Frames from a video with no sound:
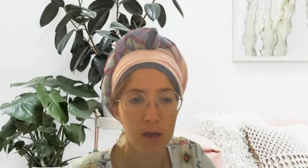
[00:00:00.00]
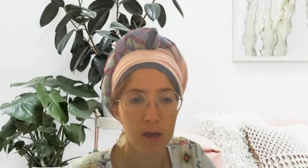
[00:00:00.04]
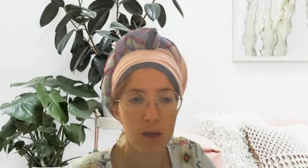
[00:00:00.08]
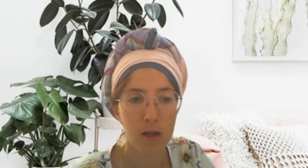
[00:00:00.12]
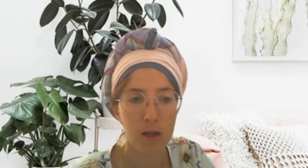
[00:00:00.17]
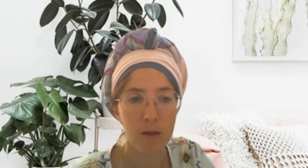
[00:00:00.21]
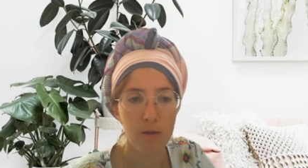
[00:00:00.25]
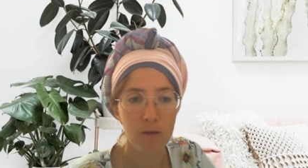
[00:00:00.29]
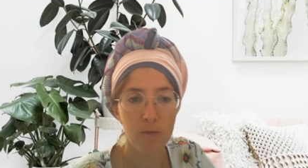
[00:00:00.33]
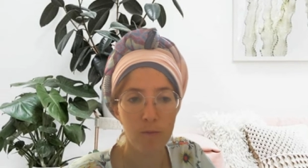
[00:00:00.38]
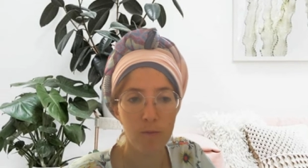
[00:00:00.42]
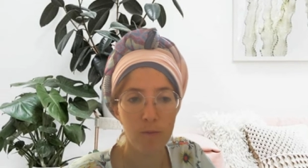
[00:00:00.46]

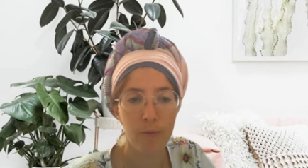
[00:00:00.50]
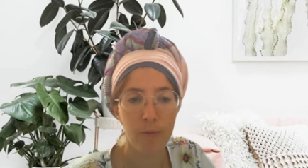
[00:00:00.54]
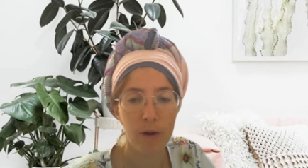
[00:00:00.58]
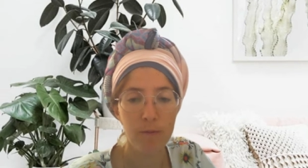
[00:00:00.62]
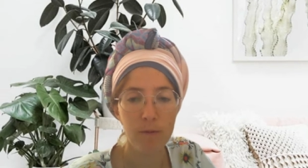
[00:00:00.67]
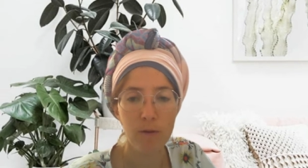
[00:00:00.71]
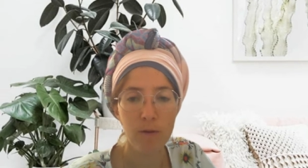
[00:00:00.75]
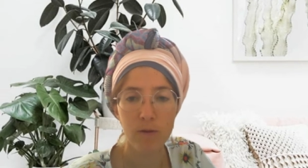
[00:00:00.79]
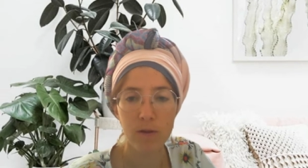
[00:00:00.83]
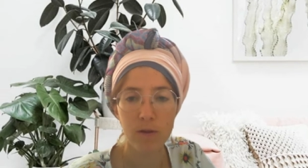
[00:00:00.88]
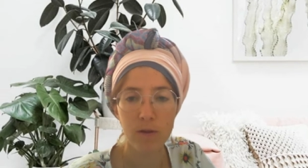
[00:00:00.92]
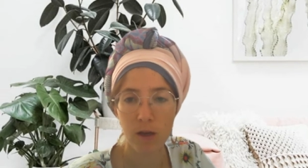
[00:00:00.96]
It will
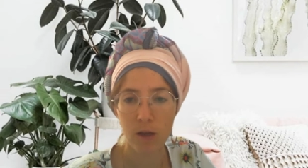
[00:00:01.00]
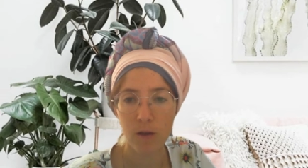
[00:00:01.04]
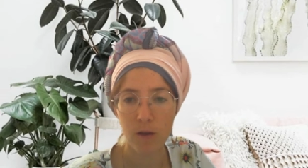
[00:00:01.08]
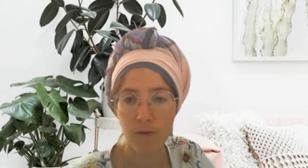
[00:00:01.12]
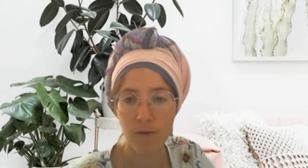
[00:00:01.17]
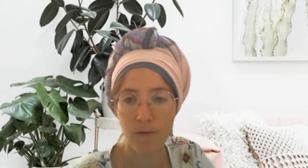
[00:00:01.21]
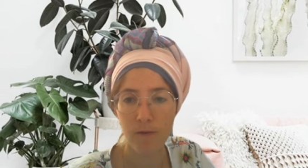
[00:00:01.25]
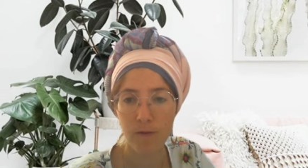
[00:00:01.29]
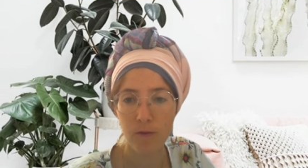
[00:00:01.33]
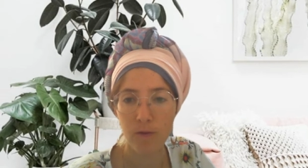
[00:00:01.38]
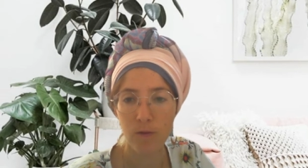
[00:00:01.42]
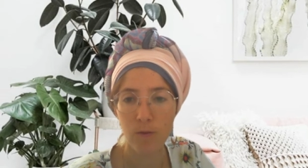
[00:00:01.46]
probably take
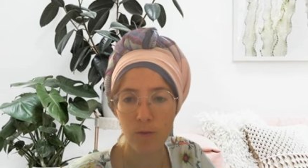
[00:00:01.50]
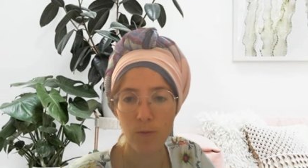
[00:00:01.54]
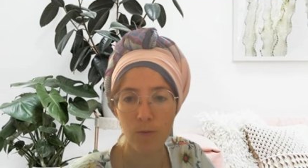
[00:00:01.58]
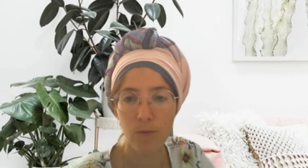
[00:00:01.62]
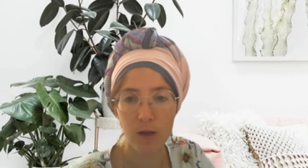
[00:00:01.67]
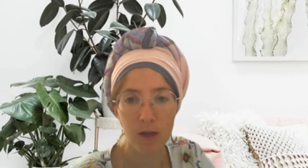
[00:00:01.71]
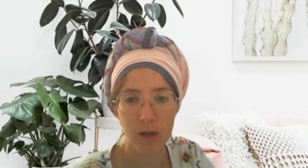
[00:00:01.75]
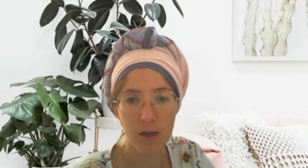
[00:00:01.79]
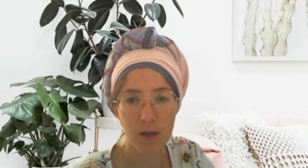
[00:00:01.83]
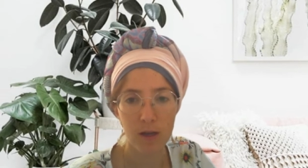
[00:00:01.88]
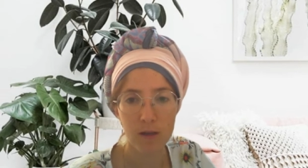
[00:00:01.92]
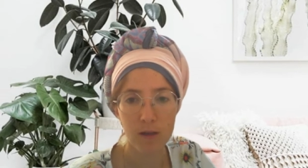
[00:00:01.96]
few
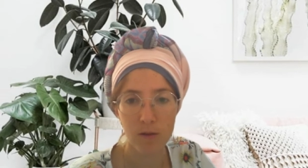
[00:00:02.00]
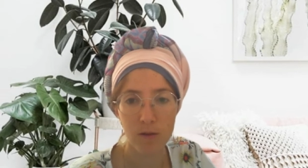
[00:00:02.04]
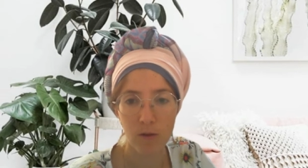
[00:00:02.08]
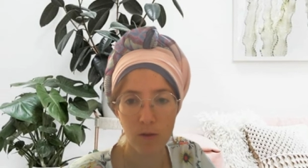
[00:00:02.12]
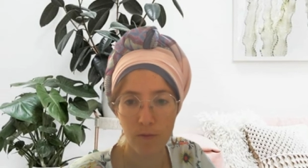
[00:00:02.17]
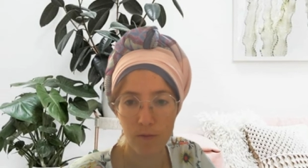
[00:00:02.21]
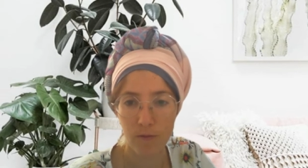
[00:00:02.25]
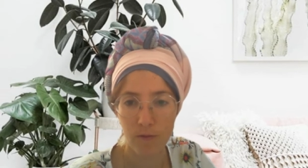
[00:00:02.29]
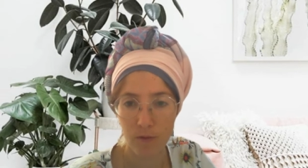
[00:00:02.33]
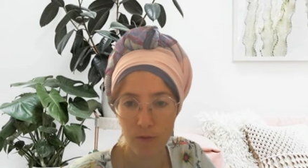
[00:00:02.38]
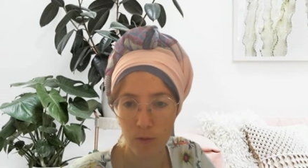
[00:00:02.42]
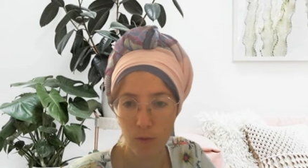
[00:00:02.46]
weeks or
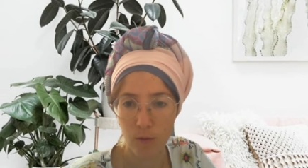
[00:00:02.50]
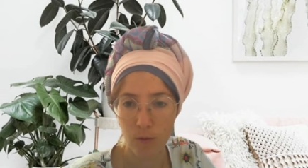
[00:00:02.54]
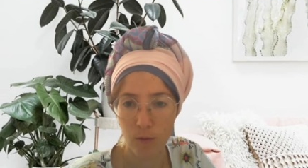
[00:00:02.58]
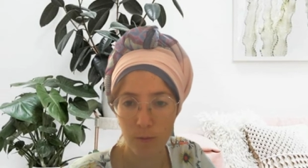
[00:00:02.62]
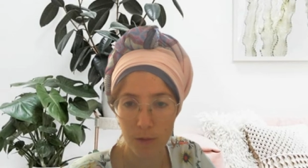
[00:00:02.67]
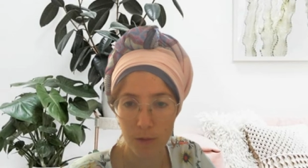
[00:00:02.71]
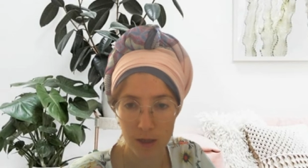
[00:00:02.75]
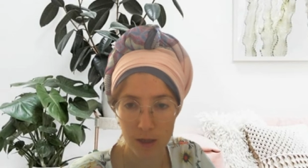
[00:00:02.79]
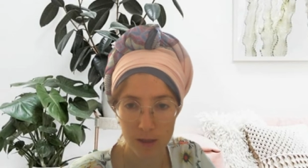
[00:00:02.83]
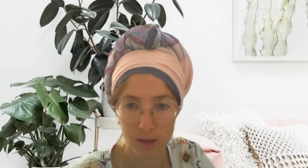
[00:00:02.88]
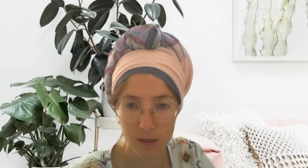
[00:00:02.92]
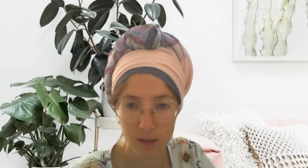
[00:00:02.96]
few
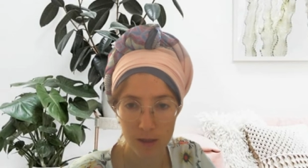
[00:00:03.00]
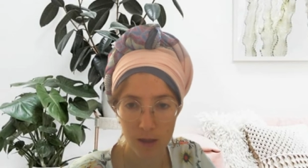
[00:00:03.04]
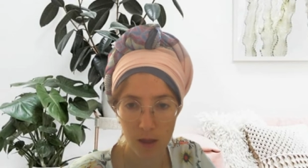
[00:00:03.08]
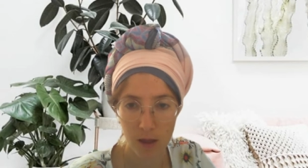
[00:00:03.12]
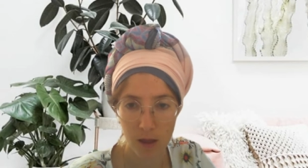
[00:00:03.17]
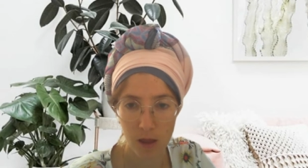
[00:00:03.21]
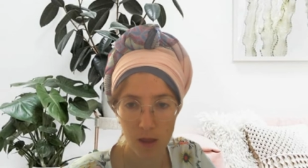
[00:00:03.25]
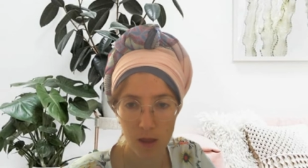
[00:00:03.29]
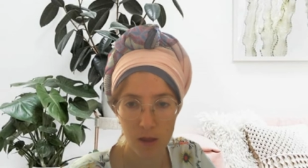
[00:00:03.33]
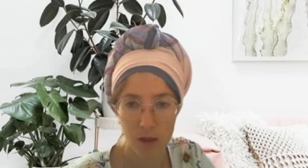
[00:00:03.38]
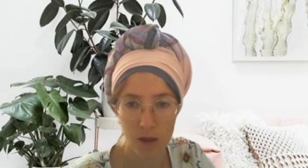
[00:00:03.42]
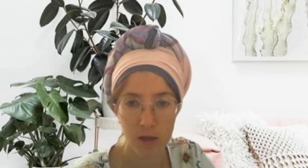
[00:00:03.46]
months
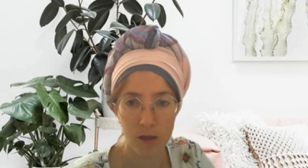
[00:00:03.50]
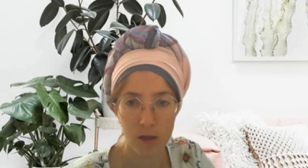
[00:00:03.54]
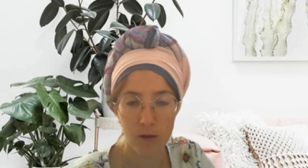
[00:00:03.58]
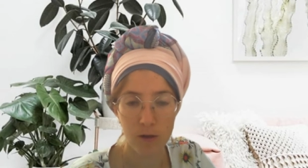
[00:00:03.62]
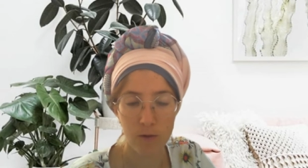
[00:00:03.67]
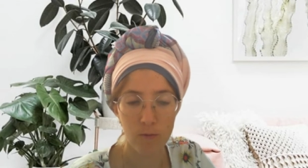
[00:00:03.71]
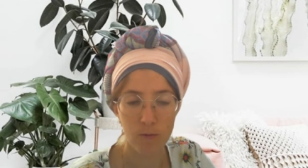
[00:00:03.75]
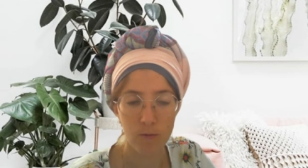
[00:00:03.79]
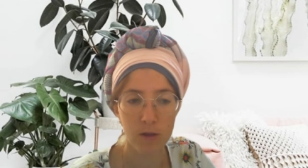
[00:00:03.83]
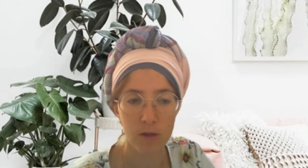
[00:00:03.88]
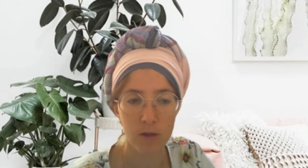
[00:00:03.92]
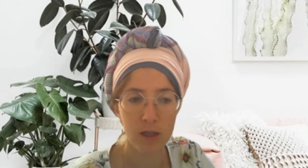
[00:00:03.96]
till
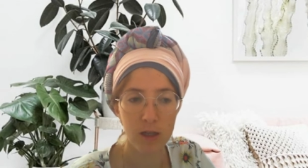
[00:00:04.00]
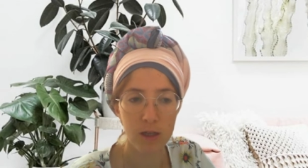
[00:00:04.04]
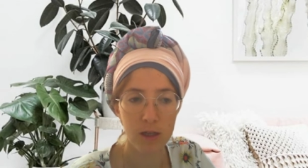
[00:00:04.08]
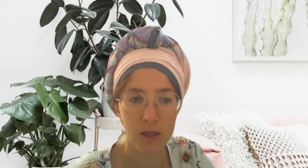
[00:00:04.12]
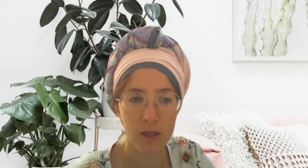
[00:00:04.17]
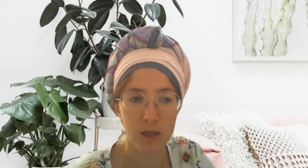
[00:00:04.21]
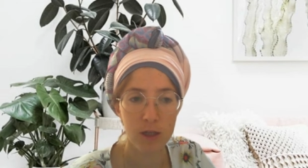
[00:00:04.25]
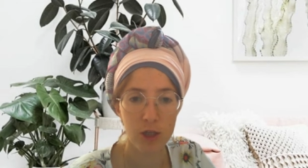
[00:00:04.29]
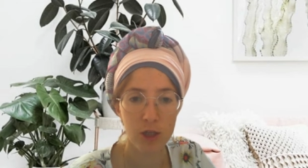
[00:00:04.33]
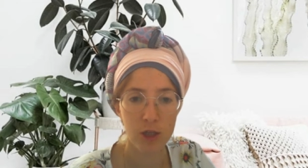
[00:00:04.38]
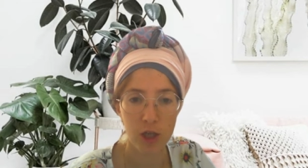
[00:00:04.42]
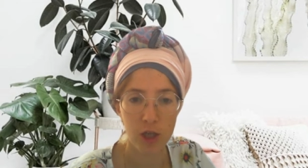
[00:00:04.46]
you will see the
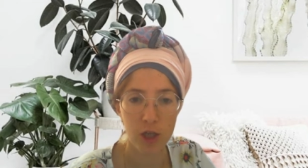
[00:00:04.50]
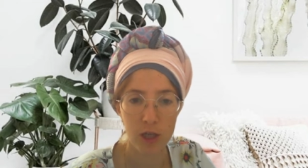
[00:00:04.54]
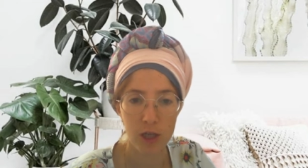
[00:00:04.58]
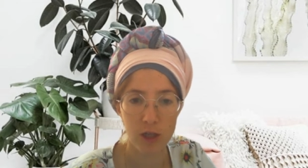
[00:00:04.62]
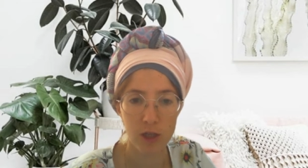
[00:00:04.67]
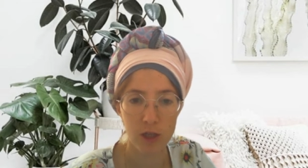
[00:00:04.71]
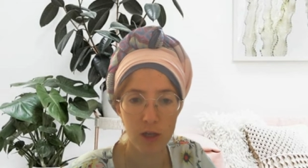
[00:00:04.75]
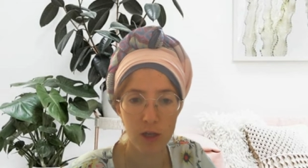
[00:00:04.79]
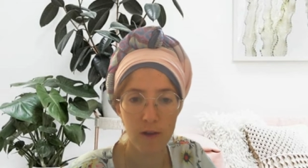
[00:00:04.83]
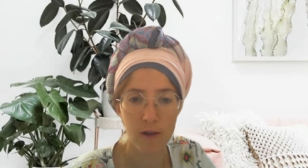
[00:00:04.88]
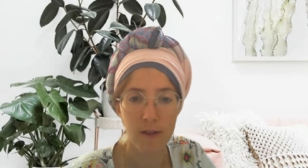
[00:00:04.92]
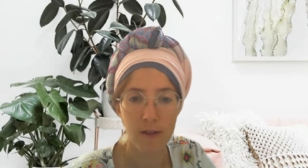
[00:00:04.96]

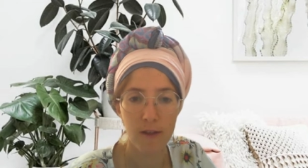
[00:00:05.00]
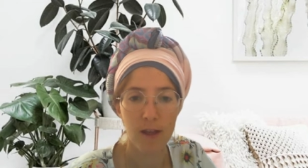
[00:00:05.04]
change.